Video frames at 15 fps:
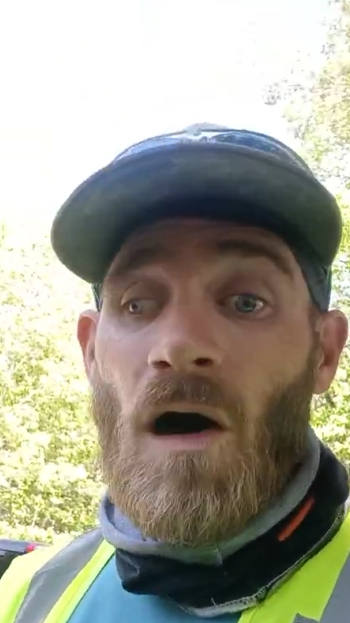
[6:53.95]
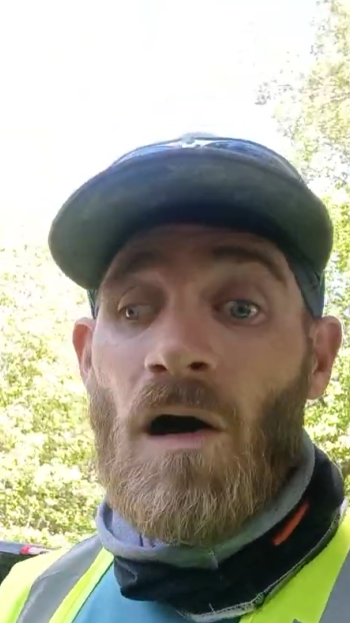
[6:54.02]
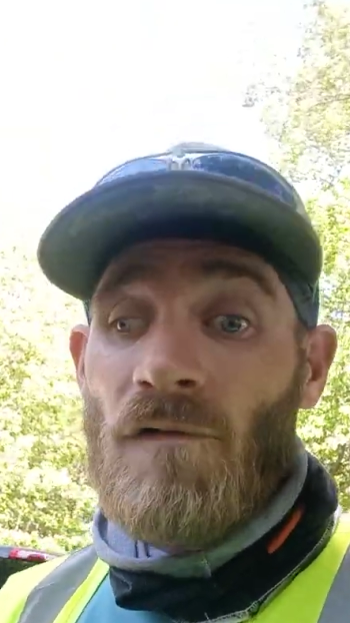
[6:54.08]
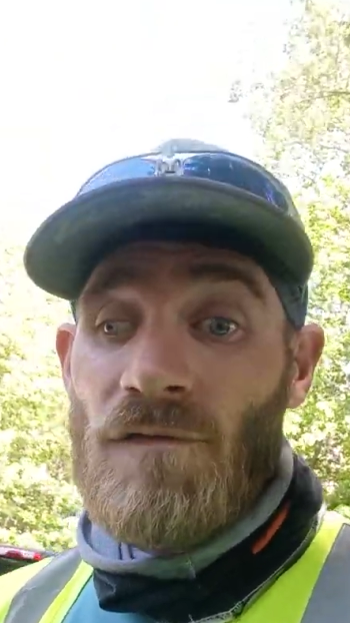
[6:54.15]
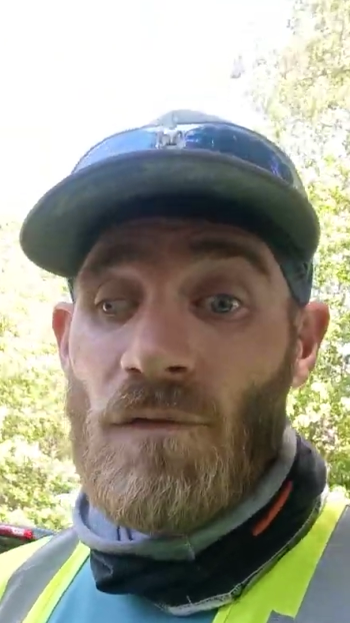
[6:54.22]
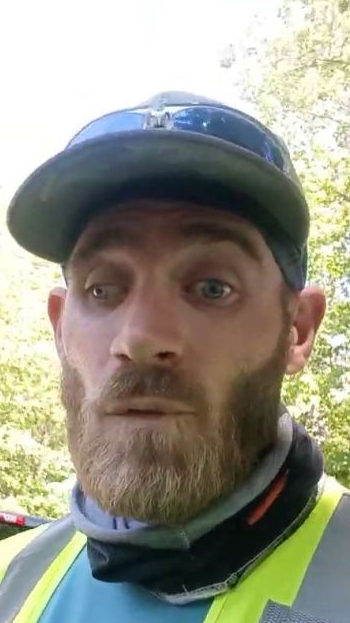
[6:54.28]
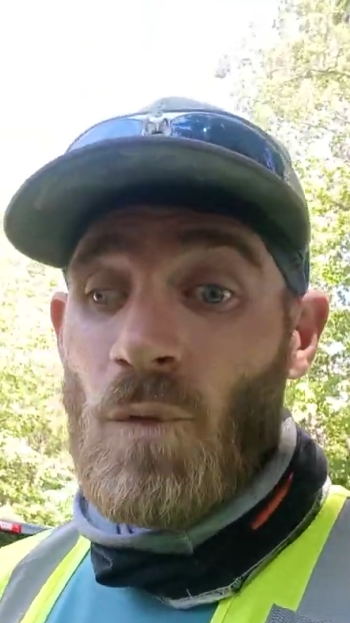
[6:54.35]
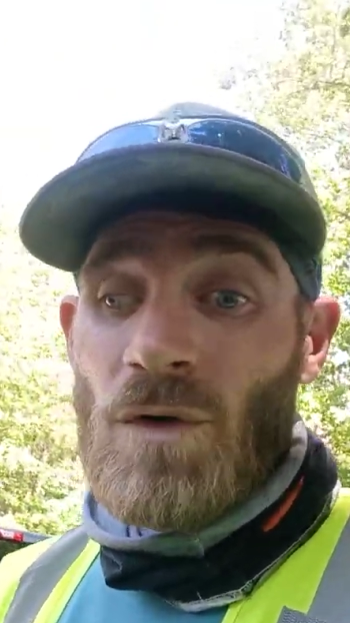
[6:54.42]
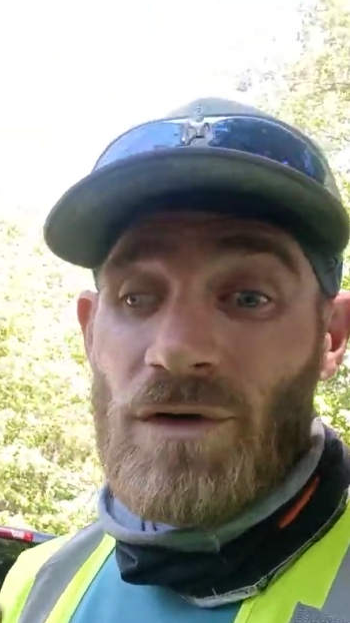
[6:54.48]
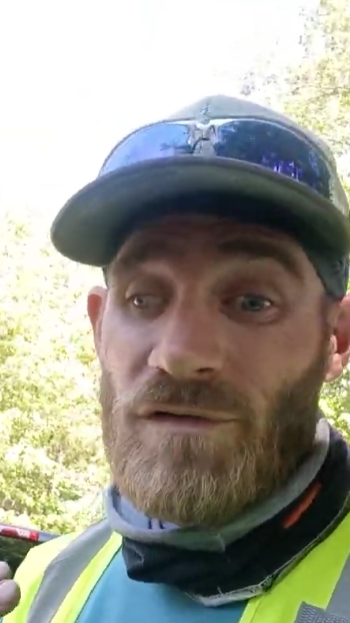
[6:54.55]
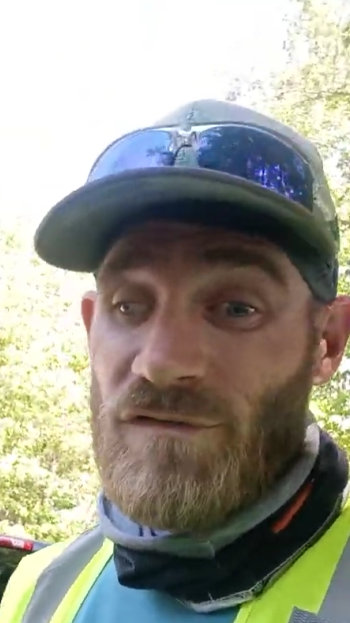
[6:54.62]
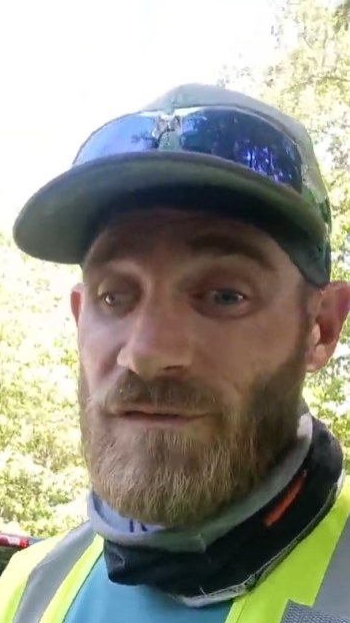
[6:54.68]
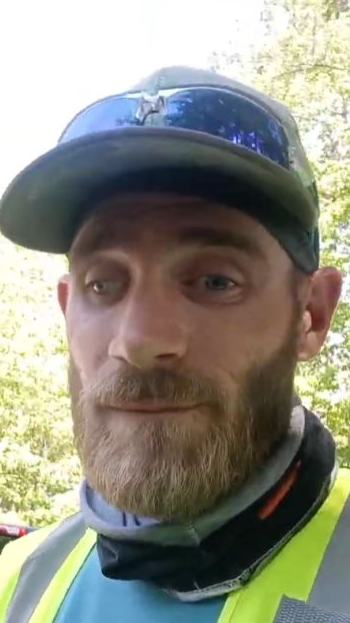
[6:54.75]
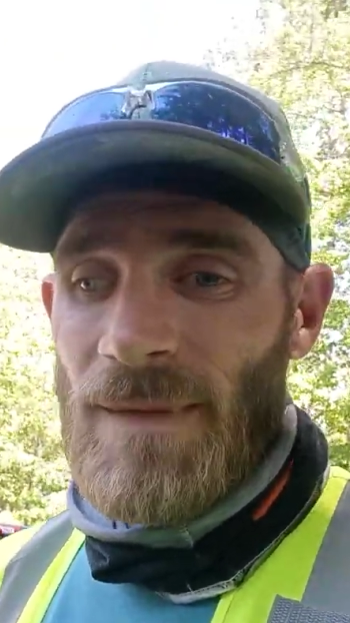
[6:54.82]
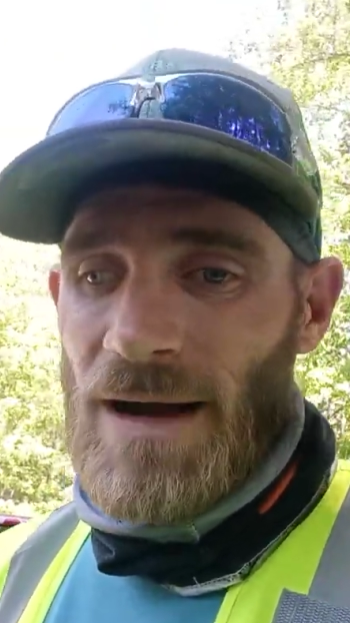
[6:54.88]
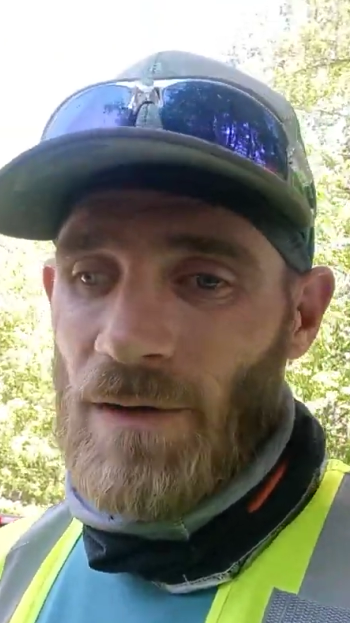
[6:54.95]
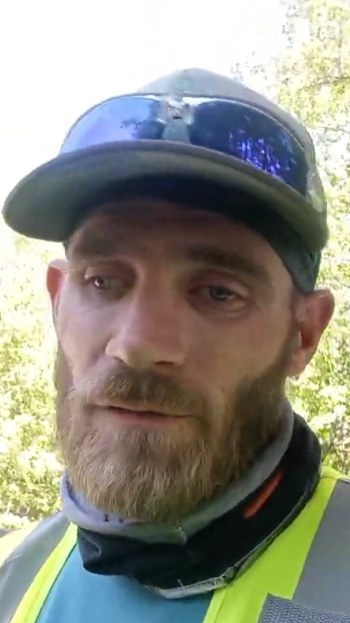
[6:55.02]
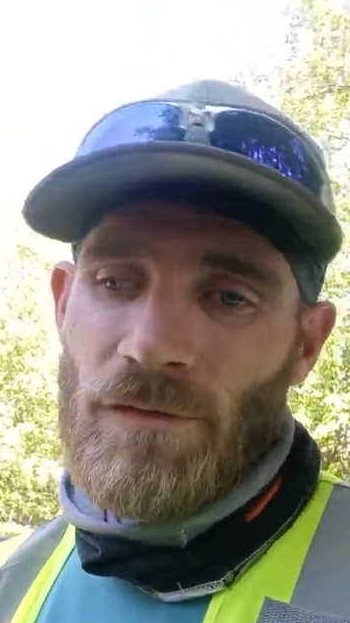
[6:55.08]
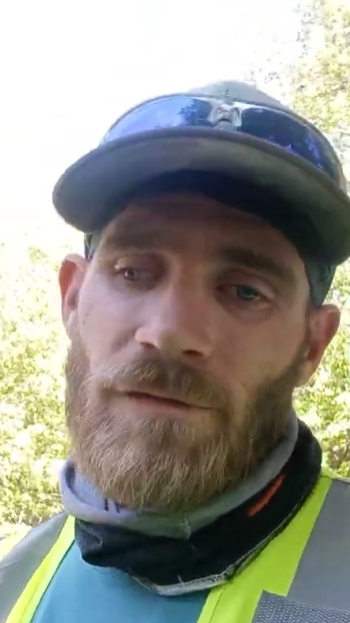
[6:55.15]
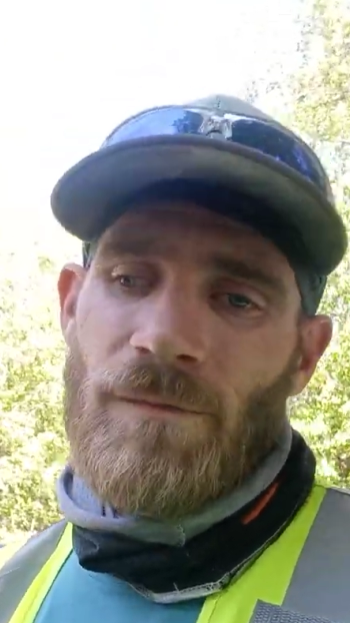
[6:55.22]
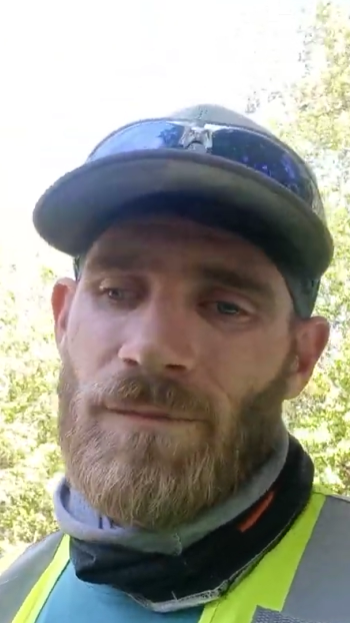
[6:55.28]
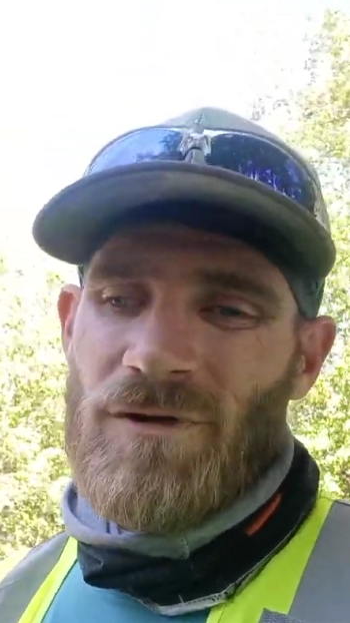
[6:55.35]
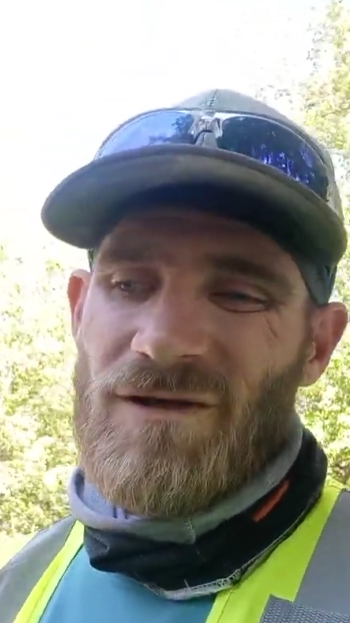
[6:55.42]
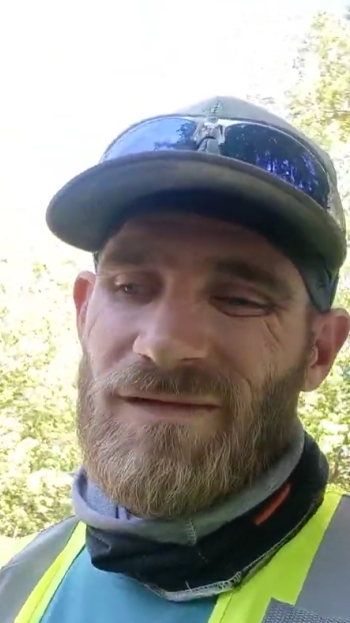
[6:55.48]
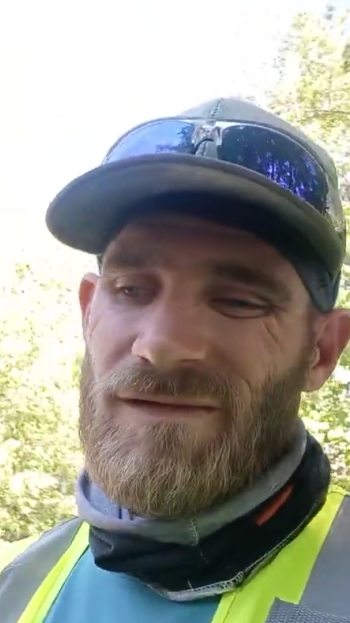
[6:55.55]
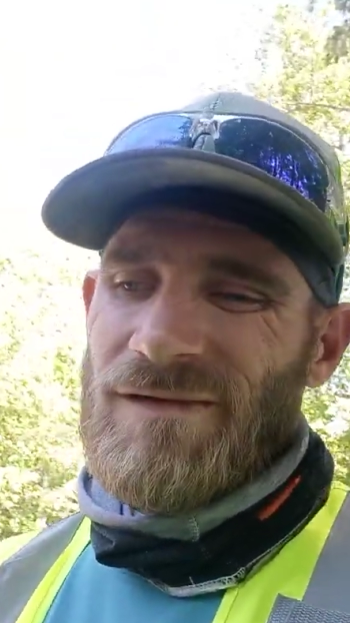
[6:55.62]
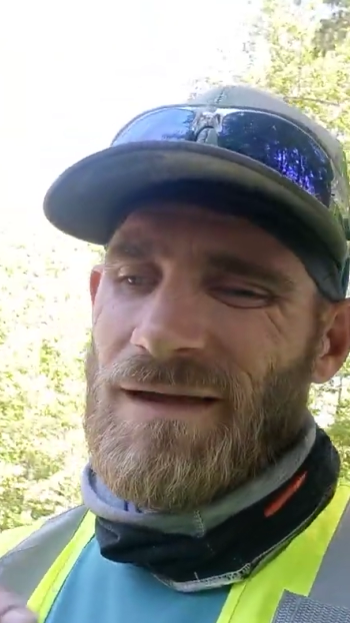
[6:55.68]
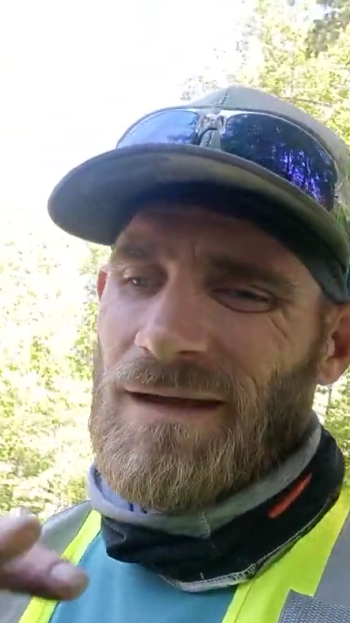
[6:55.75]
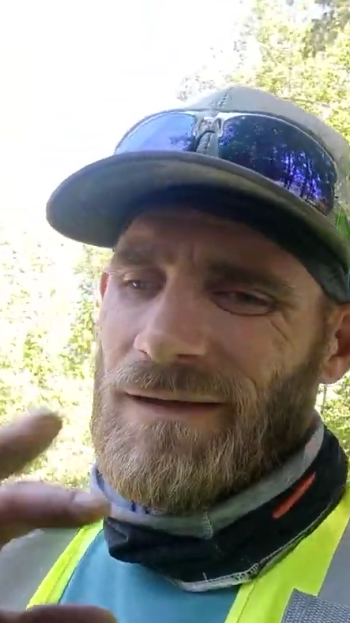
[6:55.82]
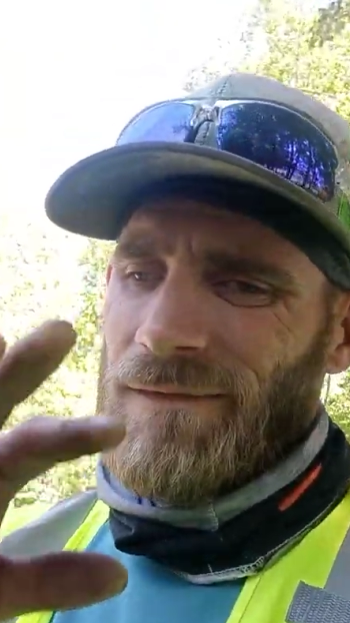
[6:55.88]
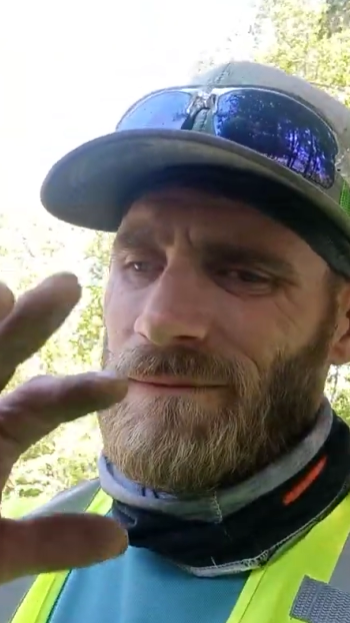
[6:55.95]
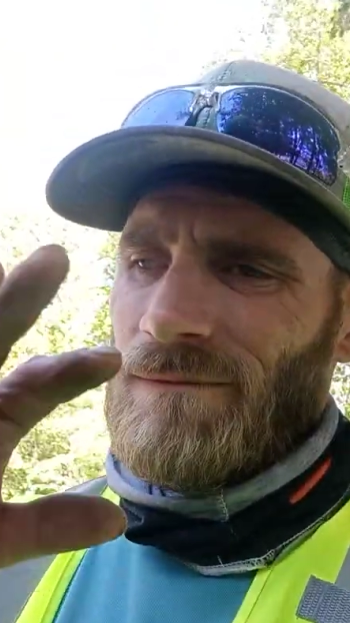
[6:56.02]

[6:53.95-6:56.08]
off of word of mouth, plus like